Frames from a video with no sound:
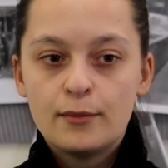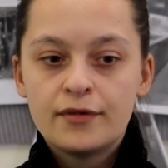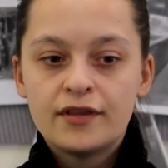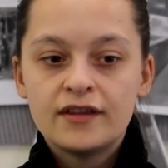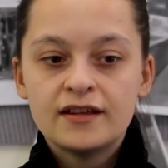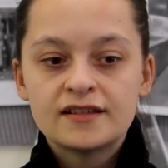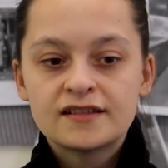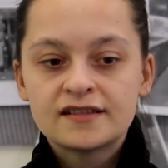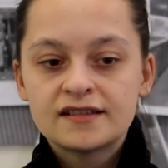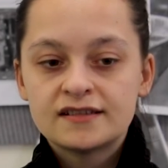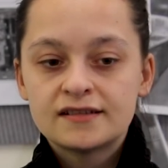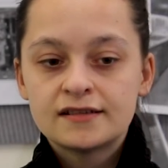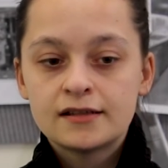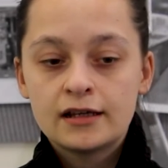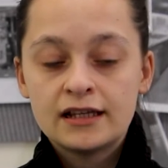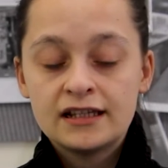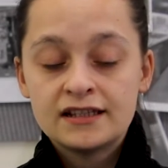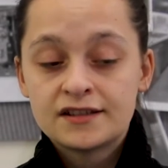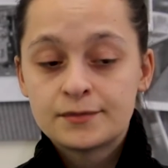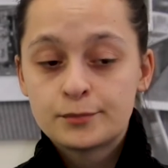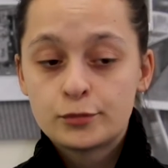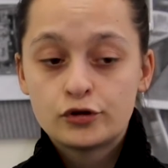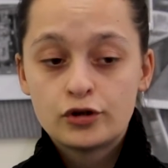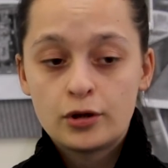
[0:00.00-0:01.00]
This
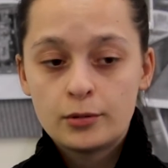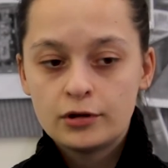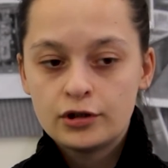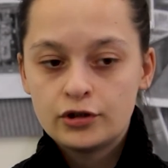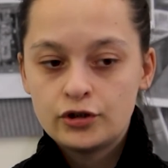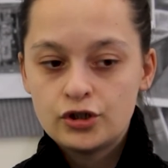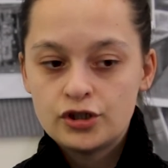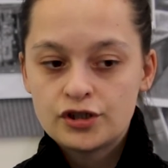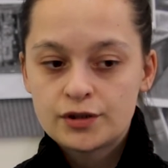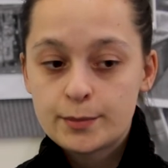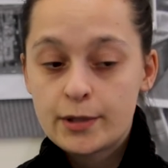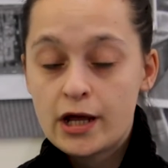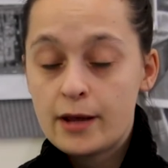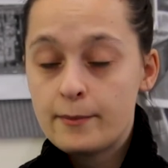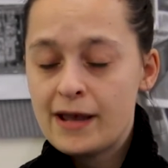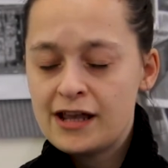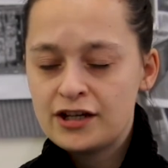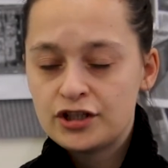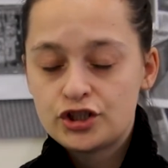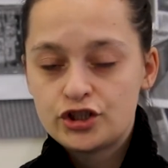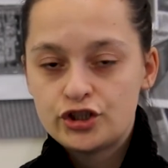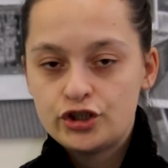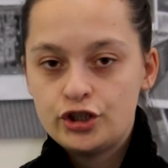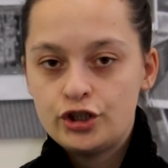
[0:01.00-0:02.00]
is predominantly used by
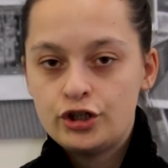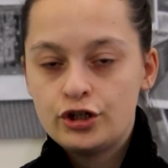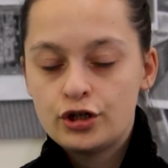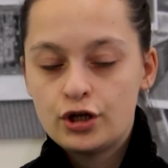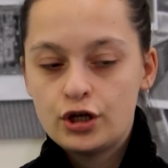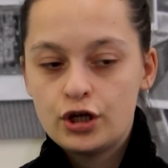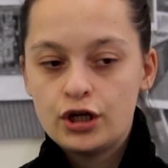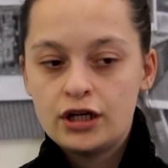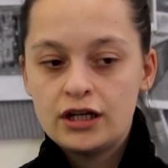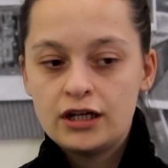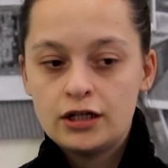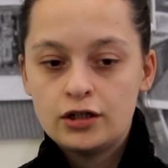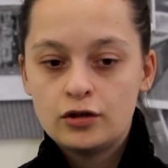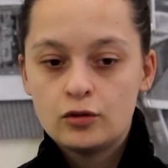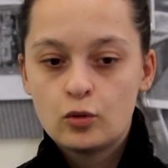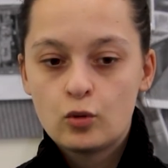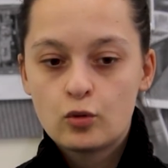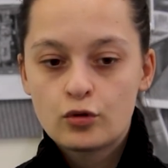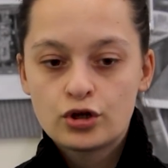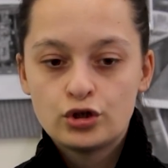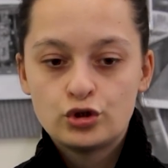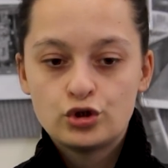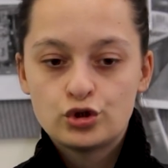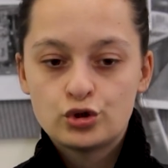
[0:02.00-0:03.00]
Match Studio in
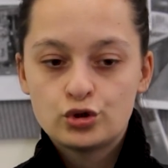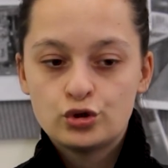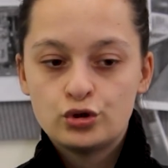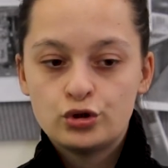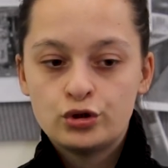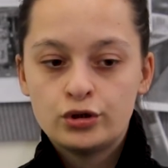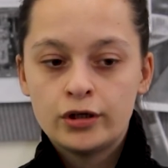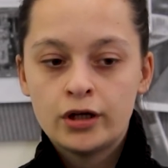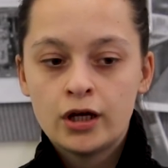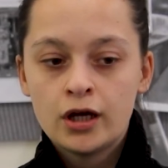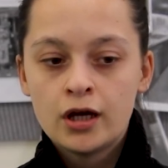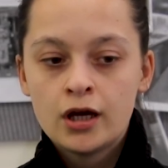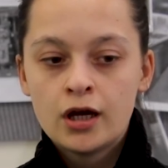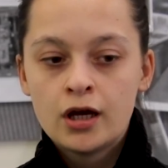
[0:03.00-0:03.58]
order to